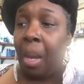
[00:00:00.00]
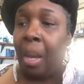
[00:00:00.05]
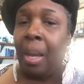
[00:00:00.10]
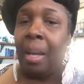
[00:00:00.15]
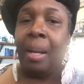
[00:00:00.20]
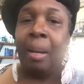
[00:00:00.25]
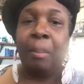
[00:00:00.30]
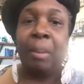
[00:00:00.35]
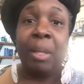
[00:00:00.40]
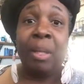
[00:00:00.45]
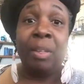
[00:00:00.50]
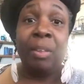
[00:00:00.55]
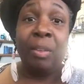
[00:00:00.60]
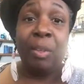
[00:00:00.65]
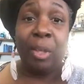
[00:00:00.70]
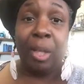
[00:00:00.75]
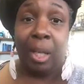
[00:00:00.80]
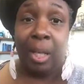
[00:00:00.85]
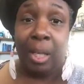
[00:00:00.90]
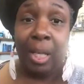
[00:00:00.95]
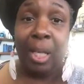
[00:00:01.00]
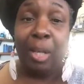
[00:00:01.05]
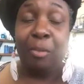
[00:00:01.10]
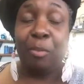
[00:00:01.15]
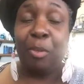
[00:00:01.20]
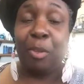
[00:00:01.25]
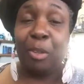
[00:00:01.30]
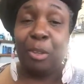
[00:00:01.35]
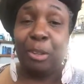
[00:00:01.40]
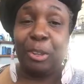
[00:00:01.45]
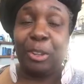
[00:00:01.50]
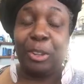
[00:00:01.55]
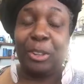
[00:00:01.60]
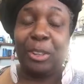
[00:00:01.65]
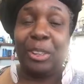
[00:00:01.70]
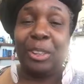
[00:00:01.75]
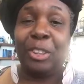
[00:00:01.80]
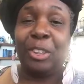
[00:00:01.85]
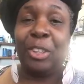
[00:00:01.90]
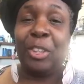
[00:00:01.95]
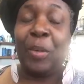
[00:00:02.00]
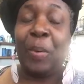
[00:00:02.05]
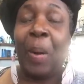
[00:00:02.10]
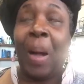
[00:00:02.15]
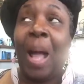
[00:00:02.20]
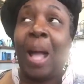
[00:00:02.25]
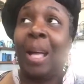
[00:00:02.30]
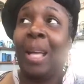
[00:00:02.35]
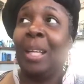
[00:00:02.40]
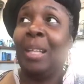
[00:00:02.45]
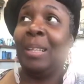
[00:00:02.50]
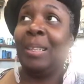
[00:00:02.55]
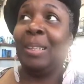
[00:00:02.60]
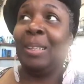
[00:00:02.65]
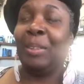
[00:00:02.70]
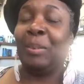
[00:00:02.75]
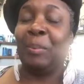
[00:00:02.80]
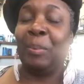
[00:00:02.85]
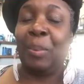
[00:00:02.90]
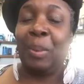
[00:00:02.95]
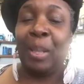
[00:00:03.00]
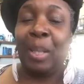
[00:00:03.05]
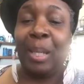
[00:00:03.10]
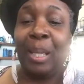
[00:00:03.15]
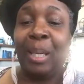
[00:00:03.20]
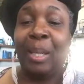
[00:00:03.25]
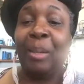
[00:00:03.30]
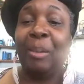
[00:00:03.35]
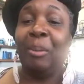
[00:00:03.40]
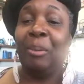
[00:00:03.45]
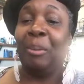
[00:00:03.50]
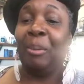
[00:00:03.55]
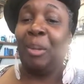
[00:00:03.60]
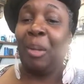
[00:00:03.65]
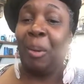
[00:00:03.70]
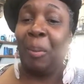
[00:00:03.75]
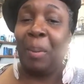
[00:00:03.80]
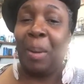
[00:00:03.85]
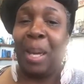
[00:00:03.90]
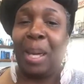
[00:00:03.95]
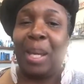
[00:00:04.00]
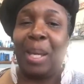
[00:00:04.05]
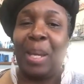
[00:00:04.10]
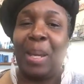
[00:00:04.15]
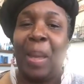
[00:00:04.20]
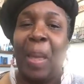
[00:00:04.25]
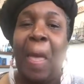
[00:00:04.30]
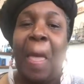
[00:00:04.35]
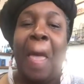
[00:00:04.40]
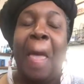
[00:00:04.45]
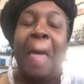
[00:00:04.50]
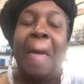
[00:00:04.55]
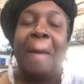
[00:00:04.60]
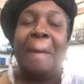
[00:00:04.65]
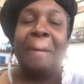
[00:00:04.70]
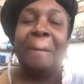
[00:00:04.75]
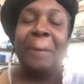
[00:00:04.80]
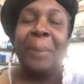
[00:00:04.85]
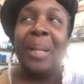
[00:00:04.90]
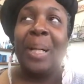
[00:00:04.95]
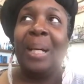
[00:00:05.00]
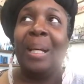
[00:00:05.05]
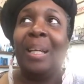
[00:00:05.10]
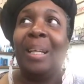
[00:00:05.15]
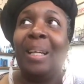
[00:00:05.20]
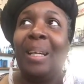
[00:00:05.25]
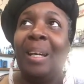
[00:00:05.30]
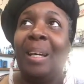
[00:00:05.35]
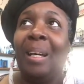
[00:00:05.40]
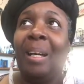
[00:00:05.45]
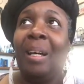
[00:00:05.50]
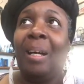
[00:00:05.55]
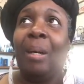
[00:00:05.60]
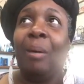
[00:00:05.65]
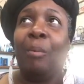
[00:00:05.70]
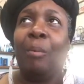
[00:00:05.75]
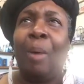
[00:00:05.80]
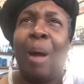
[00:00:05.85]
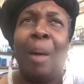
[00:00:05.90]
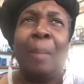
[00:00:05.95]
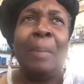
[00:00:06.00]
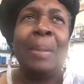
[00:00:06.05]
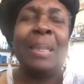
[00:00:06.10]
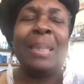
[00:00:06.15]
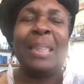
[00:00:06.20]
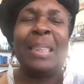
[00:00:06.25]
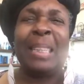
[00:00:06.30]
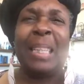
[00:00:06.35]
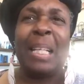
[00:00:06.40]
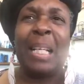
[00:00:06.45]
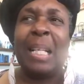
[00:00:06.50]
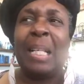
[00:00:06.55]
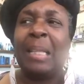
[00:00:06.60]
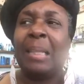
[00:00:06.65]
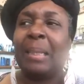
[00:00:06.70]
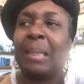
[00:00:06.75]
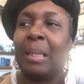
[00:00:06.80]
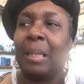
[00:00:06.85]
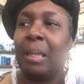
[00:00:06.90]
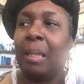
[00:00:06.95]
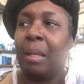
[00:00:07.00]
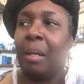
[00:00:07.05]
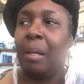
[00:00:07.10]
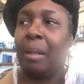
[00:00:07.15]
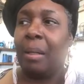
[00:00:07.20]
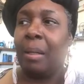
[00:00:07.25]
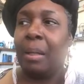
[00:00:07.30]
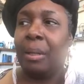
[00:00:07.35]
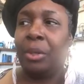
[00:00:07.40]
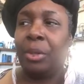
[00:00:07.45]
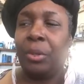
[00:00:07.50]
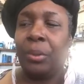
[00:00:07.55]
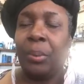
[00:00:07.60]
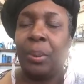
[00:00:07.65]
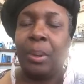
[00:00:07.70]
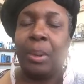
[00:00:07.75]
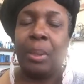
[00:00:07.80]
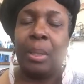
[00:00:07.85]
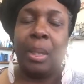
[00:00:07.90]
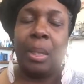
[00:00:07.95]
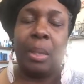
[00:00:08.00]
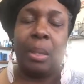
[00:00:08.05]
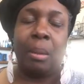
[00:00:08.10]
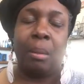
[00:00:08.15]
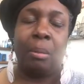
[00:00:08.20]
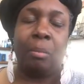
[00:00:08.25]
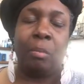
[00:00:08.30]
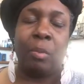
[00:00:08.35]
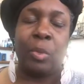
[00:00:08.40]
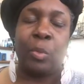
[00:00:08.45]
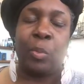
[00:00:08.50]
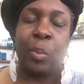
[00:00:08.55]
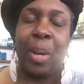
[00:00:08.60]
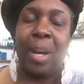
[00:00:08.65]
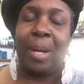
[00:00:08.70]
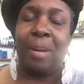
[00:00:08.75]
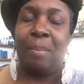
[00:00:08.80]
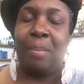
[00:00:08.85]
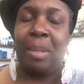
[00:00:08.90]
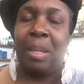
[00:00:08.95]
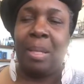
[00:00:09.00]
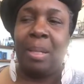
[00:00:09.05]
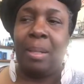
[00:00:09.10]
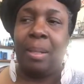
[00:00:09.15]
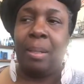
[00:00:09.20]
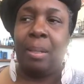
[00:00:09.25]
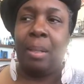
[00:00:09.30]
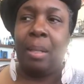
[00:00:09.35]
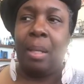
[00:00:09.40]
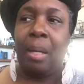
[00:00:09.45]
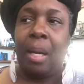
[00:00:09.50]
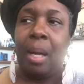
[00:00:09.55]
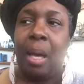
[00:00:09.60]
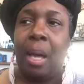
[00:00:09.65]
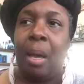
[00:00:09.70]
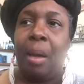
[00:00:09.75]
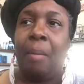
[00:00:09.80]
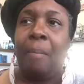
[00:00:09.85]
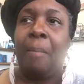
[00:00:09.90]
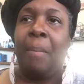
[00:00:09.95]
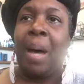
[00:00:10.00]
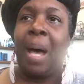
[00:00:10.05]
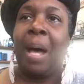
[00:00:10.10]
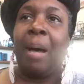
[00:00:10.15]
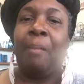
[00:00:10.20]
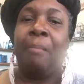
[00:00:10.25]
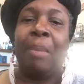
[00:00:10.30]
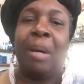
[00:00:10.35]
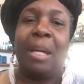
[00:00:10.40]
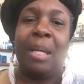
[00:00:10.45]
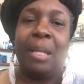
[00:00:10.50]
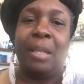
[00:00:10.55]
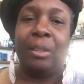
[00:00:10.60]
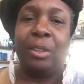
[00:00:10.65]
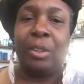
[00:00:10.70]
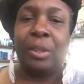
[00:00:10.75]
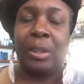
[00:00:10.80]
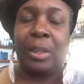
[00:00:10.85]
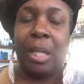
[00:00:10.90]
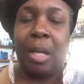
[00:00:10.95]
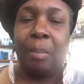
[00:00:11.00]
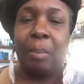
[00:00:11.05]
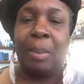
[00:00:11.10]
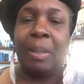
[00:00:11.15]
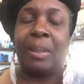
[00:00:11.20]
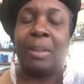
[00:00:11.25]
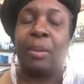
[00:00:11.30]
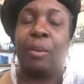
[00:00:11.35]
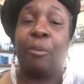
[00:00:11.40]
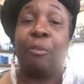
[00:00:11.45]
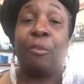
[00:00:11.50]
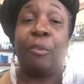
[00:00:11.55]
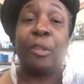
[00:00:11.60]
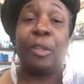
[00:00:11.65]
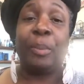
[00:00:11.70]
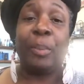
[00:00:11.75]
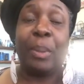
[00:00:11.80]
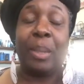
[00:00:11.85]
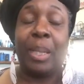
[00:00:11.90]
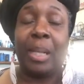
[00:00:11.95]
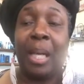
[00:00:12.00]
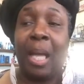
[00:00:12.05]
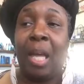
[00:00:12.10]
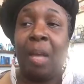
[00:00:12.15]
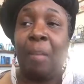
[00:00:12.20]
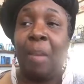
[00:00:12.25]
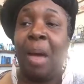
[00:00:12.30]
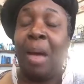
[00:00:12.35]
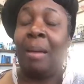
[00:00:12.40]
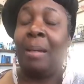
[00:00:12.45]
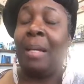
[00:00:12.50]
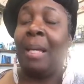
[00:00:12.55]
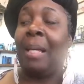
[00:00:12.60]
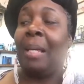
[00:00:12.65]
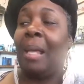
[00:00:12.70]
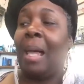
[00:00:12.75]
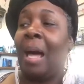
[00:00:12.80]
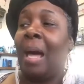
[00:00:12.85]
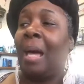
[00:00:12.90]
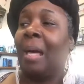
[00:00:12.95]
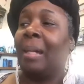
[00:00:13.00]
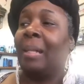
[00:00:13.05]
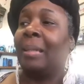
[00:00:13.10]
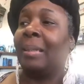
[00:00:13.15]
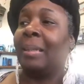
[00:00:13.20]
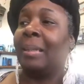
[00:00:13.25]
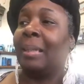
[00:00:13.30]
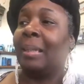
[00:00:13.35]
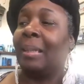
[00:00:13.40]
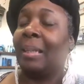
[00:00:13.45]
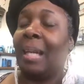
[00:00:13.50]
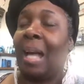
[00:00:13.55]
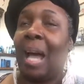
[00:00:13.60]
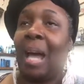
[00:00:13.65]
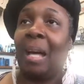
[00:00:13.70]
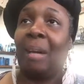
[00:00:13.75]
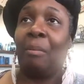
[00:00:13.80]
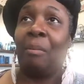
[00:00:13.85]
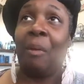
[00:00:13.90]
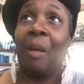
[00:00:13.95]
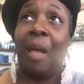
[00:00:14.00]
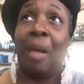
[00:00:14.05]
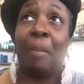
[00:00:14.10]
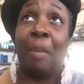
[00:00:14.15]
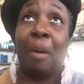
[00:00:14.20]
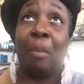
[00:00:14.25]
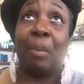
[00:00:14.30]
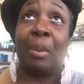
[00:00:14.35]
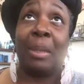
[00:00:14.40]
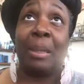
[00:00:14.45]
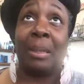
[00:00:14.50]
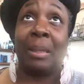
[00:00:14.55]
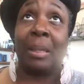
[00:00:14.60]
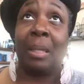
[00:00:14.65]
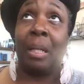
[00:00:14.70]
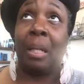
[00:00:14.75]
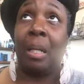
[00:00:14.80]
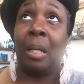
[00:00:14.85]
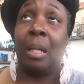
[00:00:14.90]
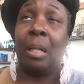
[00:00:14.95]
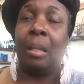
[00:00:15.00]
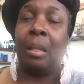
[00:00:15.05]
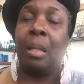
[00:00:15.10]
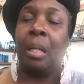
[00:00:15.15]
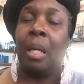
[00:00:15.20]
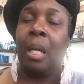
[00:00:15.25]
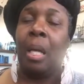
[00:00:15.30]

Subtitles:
And I'm giving you the clean version because you know I can just really go at it. But Robert and Son is an air conditioning unit that was recommended by my insurance company. So the first week they came out and they lied, and the guy came out with his son